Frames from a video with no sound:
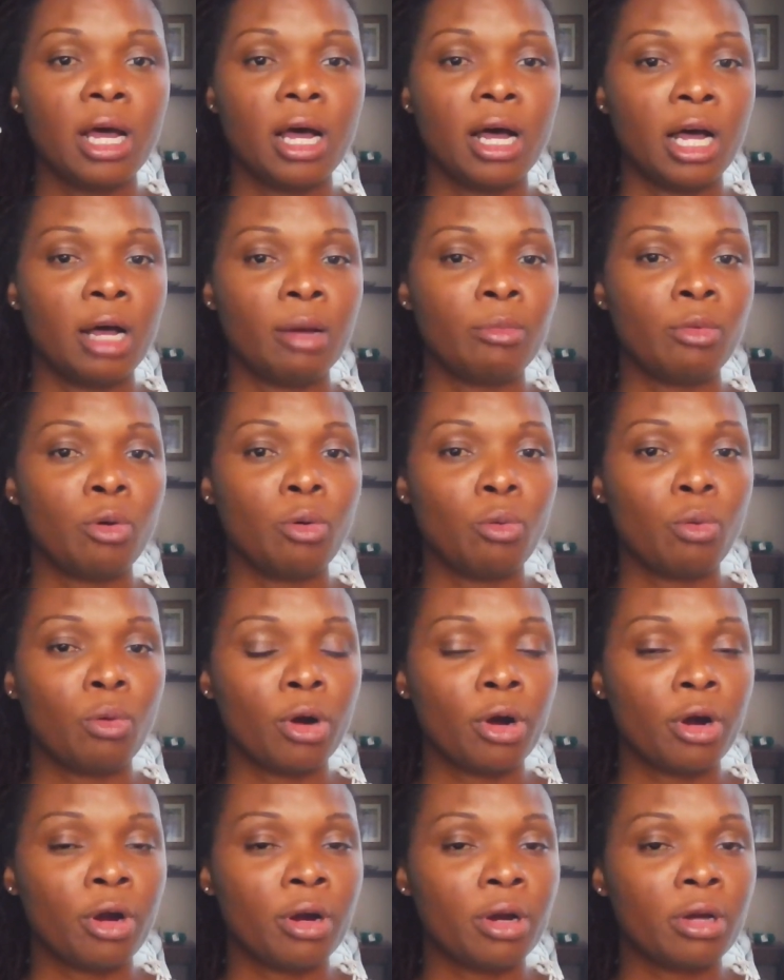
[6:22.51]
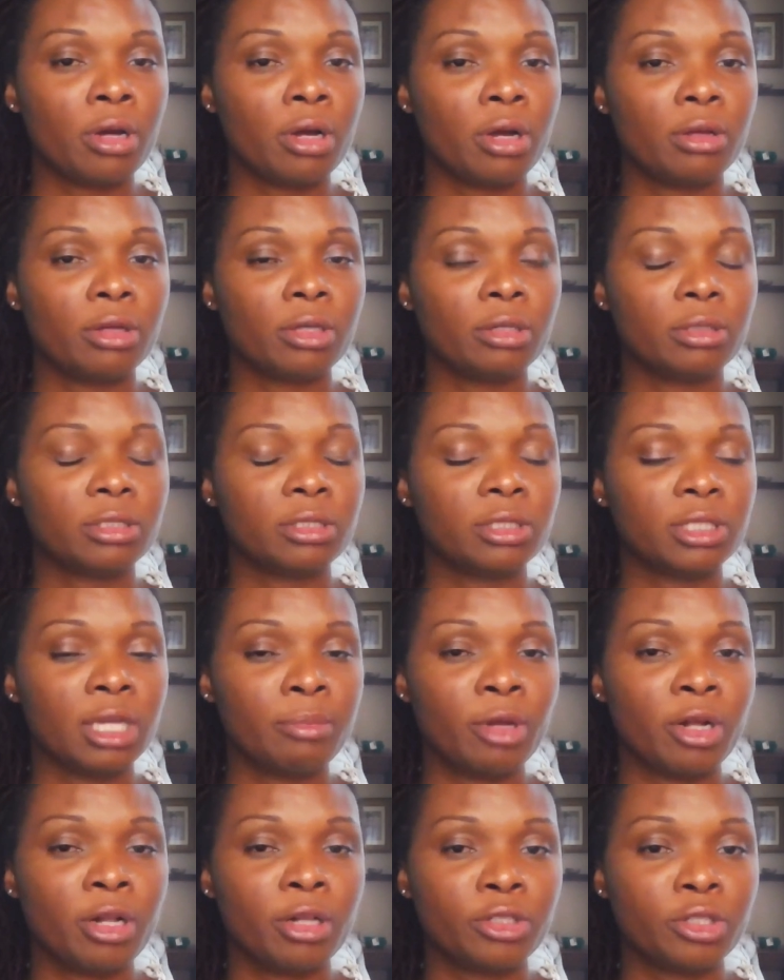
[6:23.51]
or
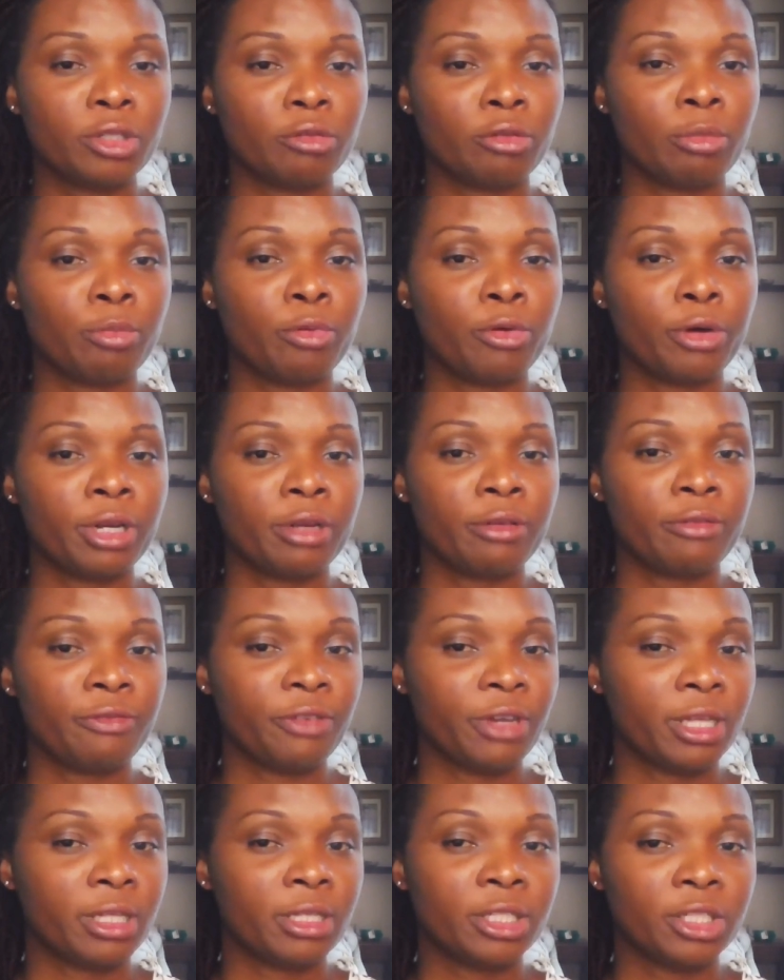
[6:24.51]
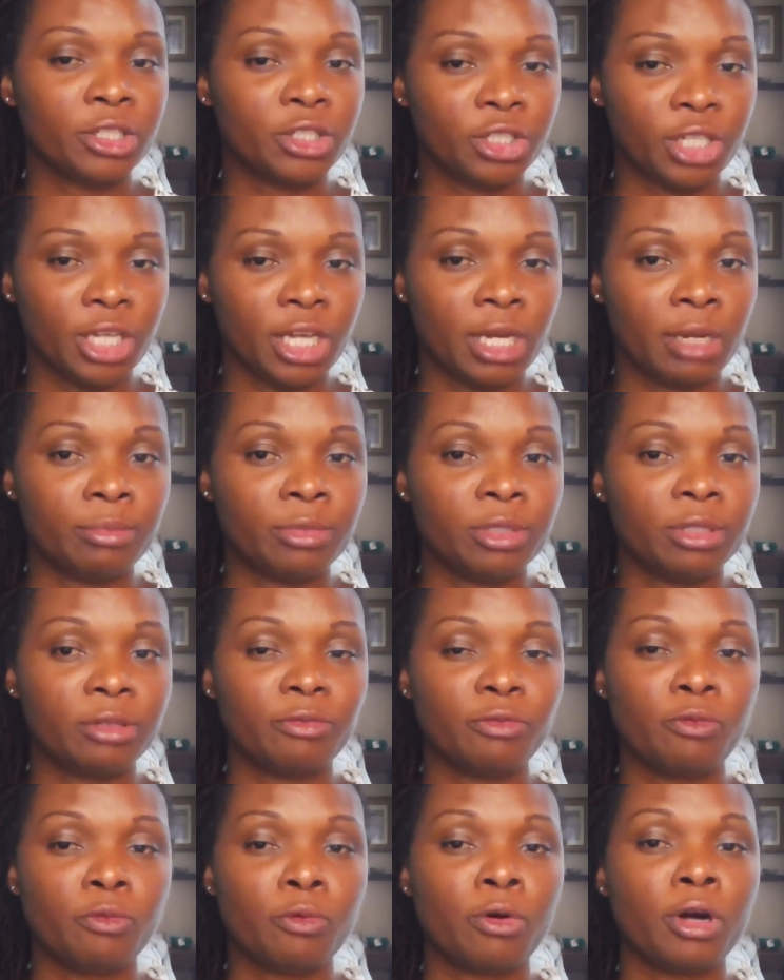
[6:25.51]
some also reported feeling ashamed
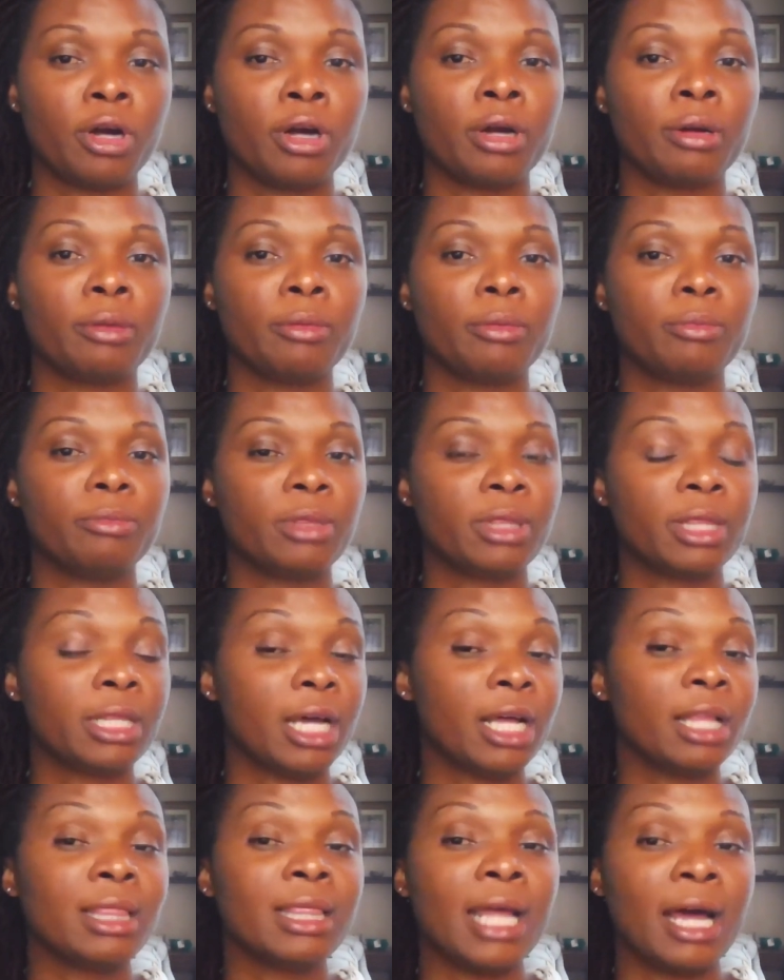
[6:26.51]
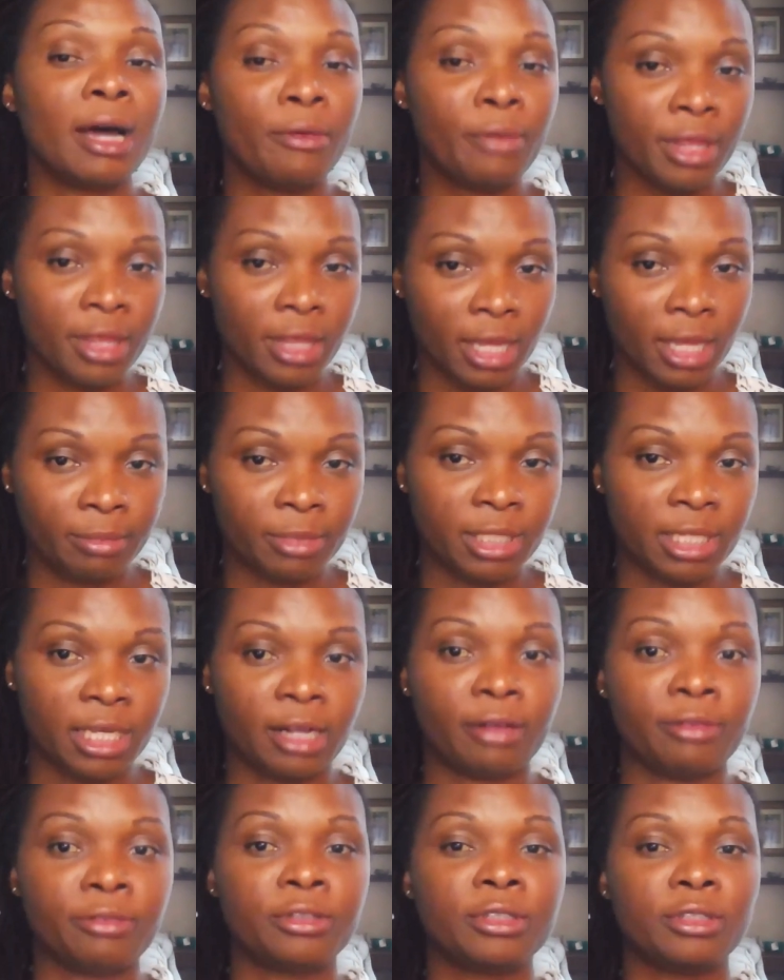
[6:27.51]
for allowing
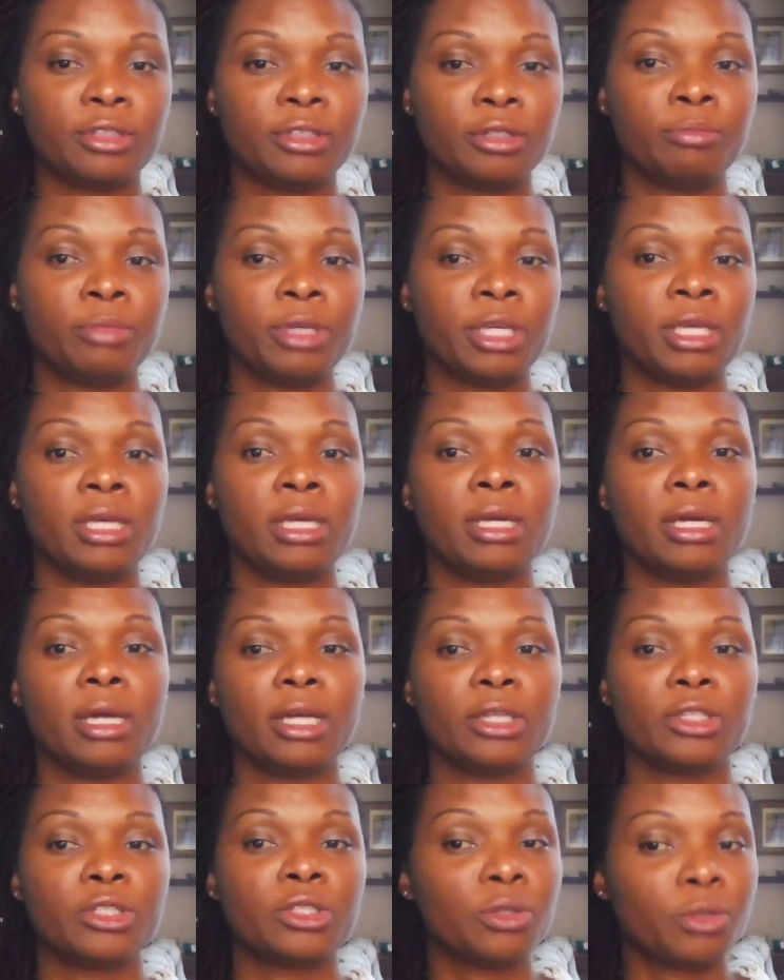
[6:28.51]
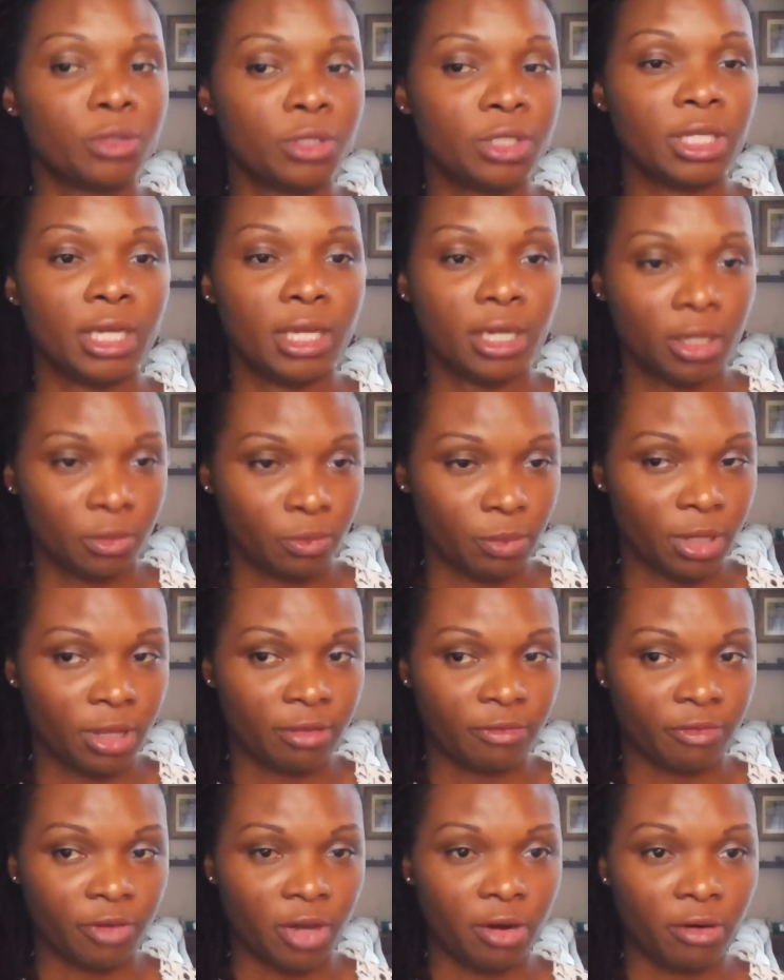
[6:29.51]
themselves to be associated with
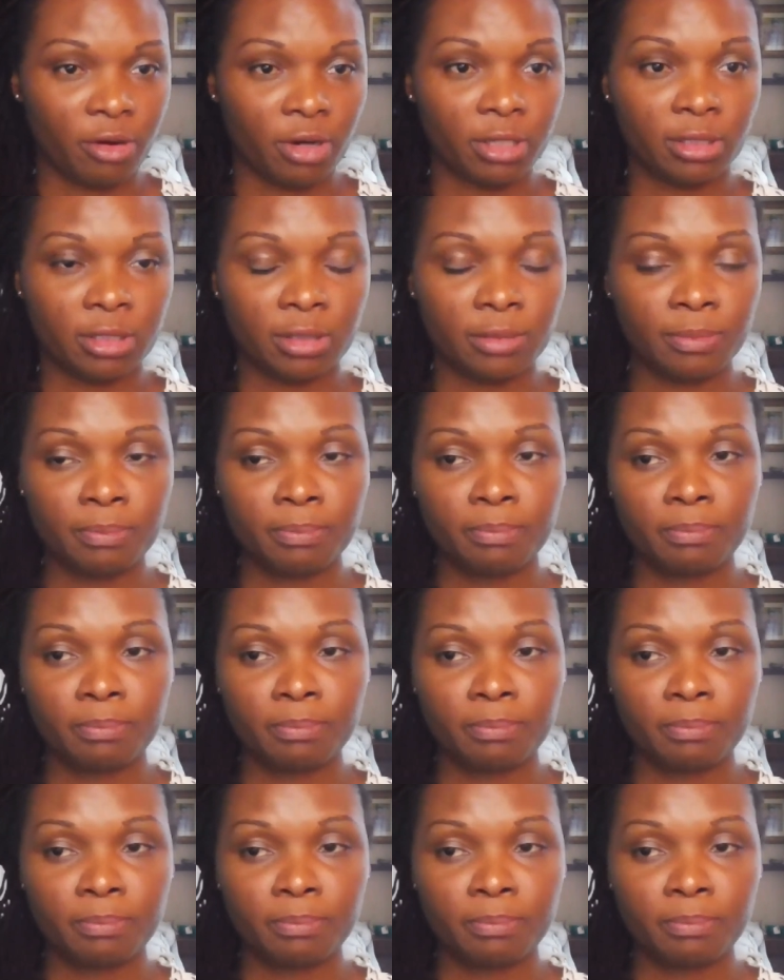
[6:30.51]
the virus.